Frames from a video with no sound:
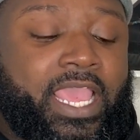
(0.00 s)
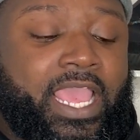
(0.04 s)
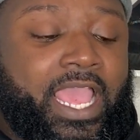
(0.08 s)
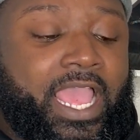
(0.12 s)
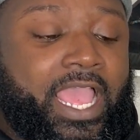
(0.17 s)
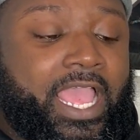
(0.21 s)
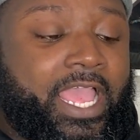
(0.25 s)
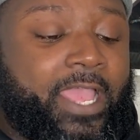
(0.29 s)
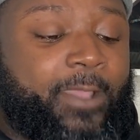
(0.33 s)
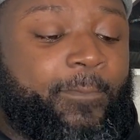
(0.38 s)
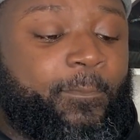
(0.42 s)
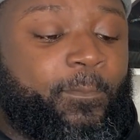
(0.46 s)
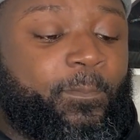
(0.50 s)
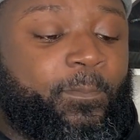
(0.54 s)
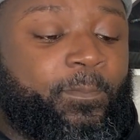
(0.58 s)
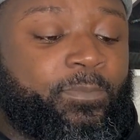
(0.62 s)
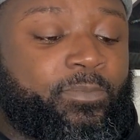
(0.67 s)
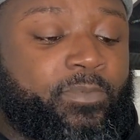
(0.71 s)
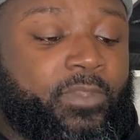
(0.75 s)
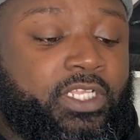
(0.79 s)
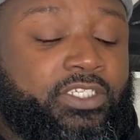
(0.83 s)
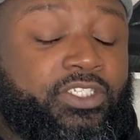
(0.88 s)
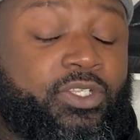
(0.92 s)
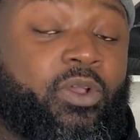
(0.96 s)

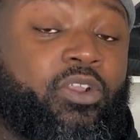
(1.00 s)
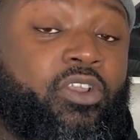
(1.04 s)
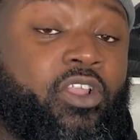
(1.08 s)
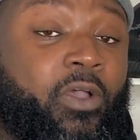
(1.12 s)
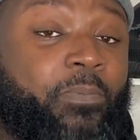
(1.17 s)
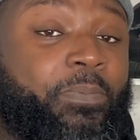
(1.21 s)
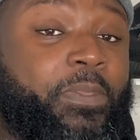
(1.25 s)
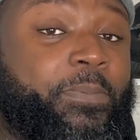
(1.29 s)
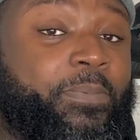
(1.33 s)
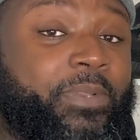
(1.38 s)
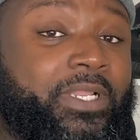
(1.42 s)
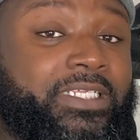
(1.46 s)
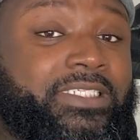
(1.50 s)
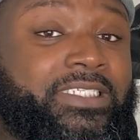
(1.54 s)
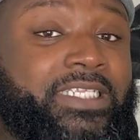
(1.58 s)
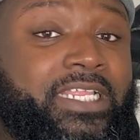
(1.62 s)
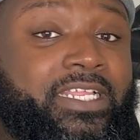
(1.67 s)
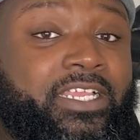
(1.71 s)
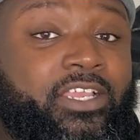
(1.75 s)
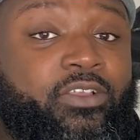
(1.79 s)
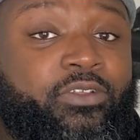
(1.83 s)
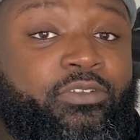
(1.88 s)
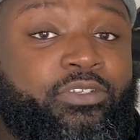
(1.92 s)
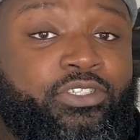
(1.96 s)
Um, so a lot of people are
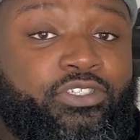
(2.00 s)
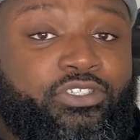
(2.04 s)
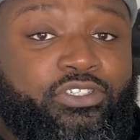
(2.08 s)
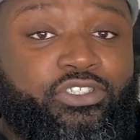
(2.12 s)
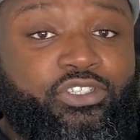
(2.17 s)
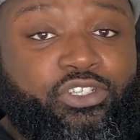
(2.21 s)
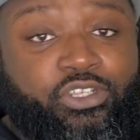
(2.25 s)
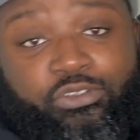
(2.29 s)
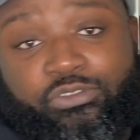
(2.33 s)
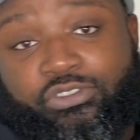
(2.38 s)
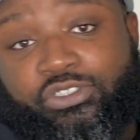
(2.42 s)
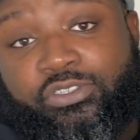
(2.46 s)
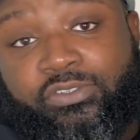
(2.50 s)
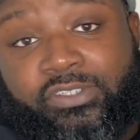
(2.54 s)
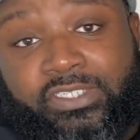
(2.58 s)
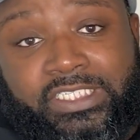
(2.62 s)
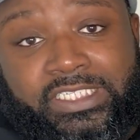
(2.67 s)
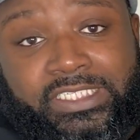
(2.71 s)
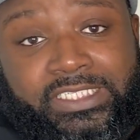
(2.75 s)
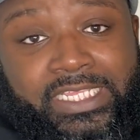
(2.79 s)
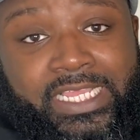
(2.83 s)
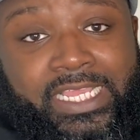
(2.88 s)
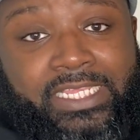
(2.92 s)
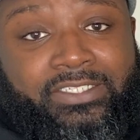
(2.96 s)
saying go, go choose
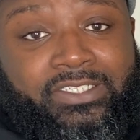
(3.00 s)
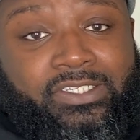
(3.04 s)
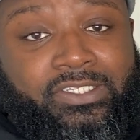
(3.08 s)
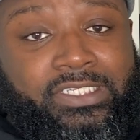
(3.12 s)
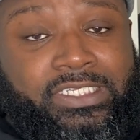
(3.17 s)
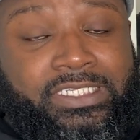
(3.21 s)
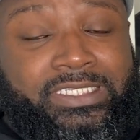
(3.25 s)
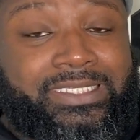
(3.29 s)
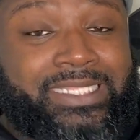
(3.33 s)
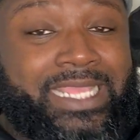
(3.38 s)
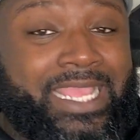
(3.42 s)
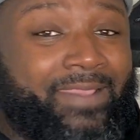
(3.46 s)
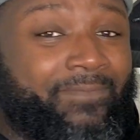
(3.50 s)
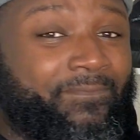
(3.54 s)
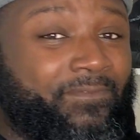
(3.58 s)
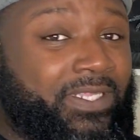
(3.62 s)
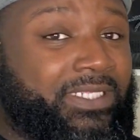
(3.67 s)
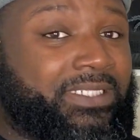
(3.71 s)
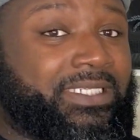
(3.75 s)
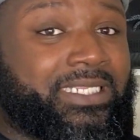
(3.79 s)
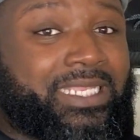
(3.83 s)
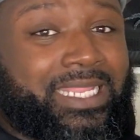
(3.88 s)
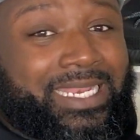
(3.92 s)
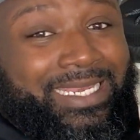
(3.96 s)
the size on this, that it
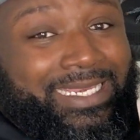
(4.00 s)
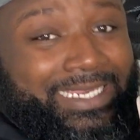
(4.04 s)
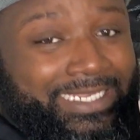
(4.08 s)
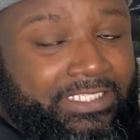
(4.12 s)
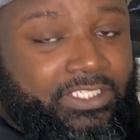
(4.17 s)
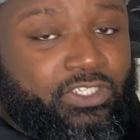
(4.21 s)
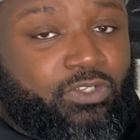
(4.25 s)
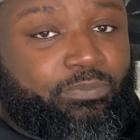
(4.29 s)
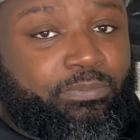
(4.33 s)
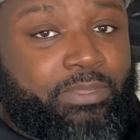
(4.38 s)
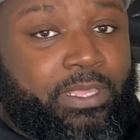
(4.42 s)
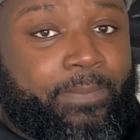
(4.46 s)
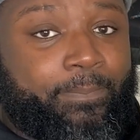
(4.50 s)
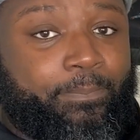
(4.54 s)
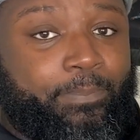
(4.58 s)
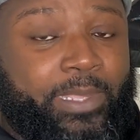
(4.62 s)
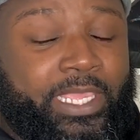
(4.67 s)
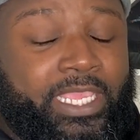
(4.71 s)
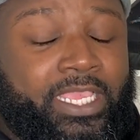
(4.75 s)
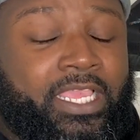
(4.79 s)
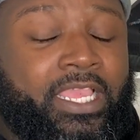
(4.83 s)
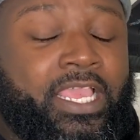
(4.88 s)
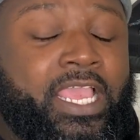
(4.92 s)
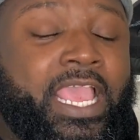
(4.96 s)
fits a little bit
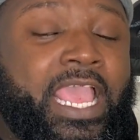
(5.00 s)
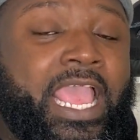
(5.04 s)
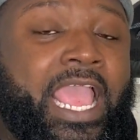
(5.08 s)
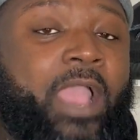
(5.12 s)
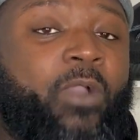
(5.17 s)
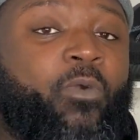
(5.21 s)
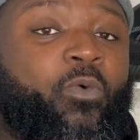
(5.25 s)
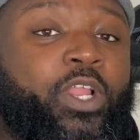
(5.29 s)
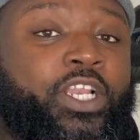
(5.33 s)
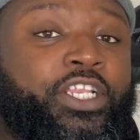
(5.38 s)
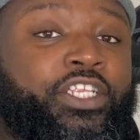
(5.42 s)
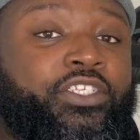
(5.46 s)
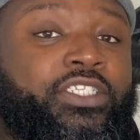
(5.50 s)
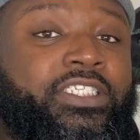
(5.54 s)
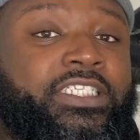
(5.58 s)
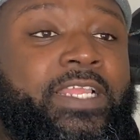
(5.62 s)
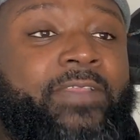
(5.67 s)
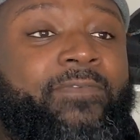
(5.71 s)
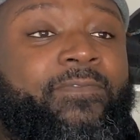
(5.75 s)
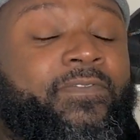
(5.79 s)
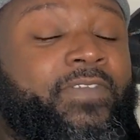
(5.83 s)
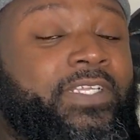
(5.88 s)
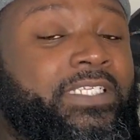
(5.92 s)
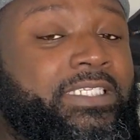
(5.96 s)
big. And when you
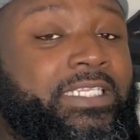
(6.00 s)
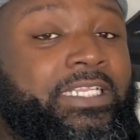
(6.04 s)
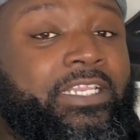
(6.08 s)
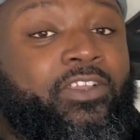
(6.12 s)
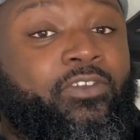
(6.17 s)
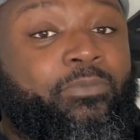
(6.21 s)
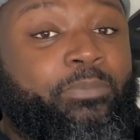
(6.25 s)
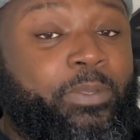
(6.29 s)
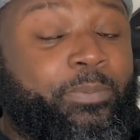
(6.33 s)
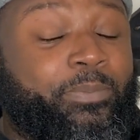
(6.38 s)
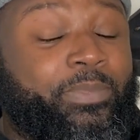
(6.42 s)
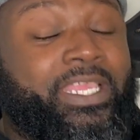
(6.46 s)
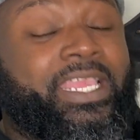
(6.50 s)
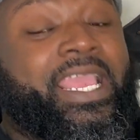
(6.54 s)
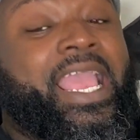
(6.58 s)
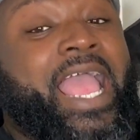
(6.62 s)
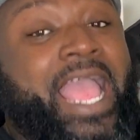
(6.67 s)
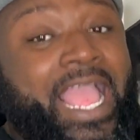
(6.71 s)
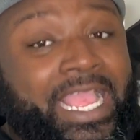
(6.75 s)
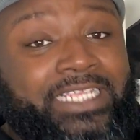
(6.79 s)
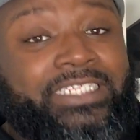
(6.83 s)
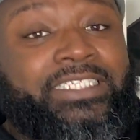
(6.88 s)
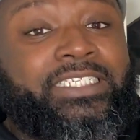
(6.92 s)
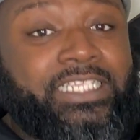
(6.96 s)
say fits a little bit big, it
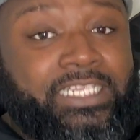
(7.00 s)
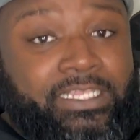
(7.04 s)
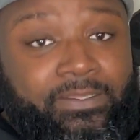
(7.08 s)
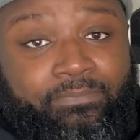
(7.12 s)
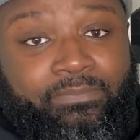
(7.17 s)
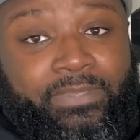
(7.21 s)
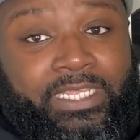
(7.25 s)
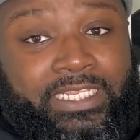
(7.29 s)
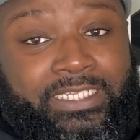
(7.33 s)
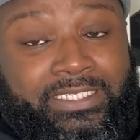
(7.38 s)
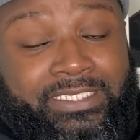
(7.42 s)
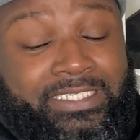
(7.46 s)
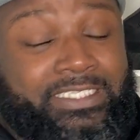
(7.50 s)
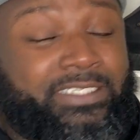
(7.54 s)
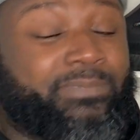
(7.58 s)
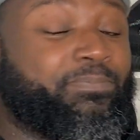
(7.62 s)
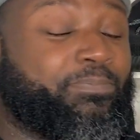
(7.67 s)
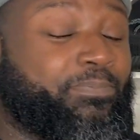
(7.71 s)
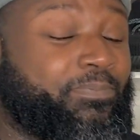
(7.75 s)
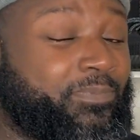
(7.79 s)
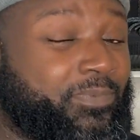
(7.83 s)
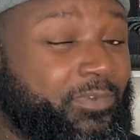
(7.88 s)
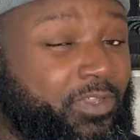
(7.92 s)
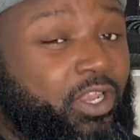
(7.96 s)
actually means it's
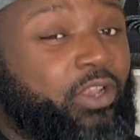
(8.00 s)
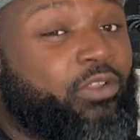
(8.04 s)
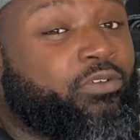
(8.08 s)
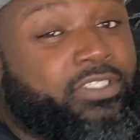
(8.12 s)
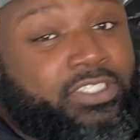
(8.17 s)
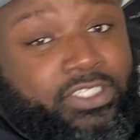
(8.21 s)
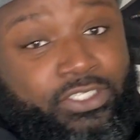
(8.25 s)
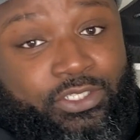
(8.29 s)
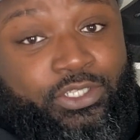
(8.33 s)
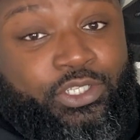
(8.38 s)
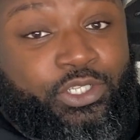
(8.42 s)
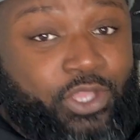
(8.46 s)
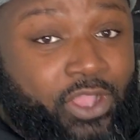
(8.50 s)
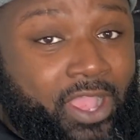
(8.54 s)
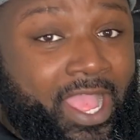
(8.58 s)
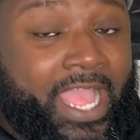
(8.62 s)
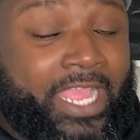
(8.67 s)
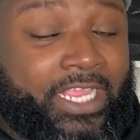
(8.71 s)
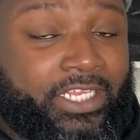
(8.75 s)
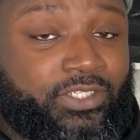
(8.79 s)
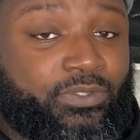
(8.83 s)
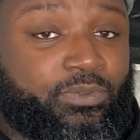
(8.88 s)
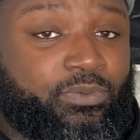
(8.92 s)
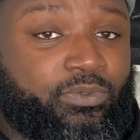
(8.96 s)
closer to your
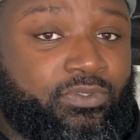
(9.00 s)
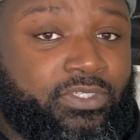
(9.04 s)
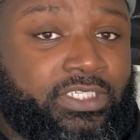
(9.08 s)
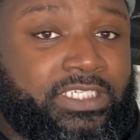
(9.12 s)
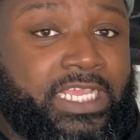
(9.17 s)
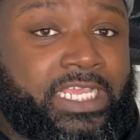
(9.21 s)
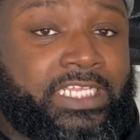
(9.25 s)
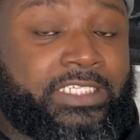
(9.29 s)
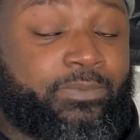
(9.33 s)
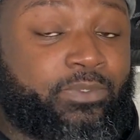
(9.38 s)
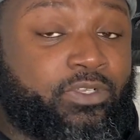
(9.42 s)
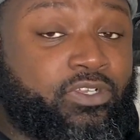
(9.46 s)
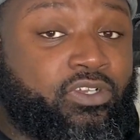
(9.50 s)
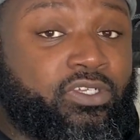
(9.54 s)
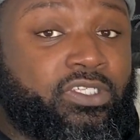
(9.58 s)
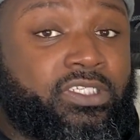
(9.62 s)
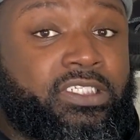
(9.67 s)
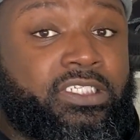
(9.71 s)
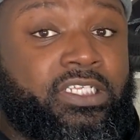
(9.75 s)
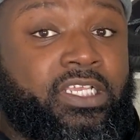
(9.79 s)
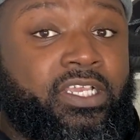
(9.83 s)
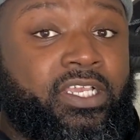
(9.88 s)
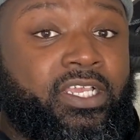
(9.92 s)
actual size, because